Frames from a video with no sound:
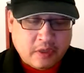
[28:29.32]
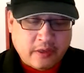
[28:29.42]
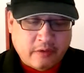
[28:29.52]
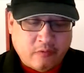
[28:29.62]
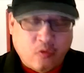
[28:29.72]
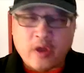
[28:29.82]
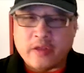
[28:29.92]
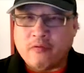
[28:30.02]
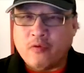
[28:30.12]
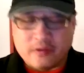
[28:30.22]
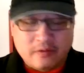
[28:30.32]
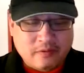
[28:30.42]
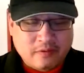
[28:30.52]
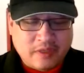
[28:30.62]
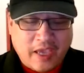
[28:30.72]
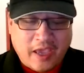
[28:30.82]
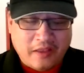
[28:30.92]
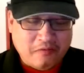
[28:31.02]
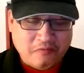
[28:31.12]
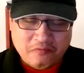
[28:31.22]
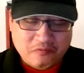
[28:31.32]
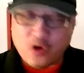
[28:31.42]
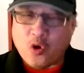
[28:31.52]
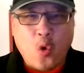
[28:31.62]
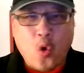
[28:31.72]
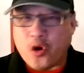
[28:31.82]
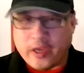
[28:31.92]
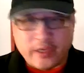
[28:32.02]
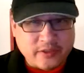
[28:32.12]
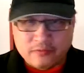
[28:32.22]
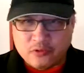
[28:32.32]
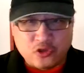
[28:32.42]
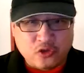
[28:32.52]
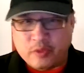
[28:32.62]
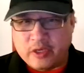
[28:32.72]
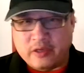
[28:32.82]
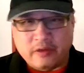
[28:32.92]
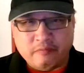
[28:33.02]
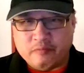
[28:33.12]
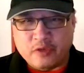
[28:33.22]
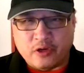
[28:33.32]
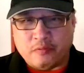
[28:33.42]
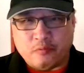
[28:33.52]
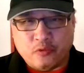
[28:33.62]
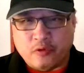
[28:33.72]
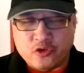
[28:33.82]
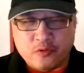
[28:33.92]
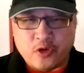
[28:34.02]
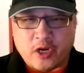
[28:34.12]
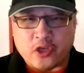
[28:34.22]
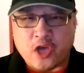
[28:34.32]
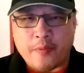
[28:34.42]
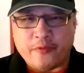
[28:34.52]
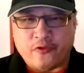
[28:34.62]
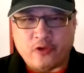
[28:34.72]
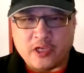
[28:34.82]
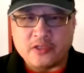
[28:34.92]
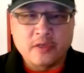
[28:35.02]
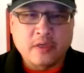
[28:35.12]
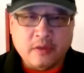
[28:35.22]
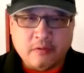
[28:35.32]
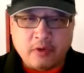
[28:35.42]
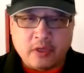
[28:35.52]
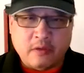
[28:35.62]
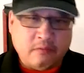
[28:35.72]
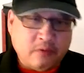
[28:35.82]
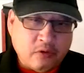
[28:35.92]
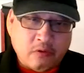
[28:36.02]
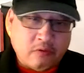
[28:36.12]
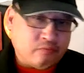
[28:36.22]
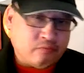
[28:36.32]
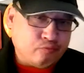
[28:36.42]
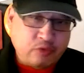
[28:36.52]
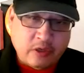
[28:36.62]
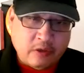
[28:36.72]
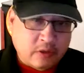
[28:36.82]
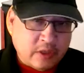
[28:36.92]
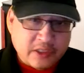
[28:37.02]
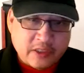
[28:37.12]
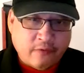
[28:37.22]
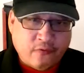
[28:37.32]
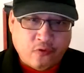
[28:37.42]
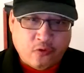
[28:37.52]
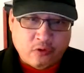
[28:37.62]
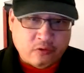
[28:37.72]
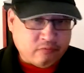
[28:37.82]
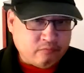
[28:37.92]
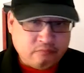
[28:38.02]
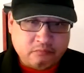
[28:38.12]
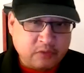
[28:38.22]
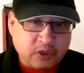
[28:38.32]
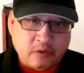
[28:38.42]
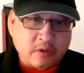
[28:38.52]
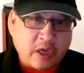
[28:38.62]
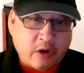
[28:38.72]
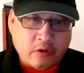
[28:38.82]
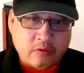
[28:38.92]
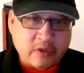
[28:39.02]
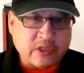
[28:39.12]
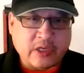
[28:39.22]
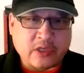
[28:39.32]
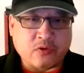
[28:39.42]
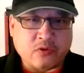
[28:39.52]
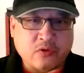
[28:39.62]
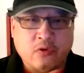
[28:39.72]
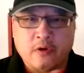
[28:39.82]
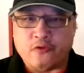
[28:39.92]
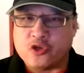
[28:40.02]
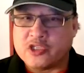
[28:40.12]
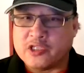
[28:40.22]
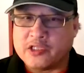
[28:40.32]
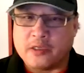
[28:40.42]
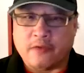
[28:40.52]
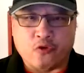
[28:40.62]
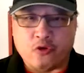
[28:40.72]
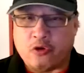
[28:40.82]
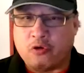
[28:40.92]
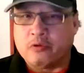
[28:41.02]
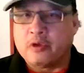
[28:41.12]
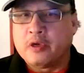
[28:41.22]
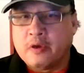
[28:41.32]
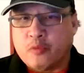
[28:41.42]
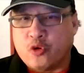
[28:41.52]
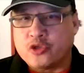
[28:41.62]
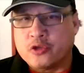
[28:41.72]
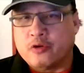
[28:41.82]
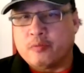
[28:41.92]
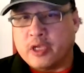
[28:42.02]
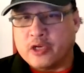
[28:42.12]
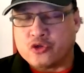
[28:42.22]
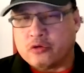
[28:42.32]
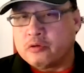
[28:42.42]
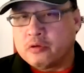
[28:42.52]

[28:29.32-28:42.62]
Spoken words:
what 10 recordings would you be, you know, would you put at the top of your list when you're listening for, you know, characteristics, or if you're just listening for your own personal pleasure?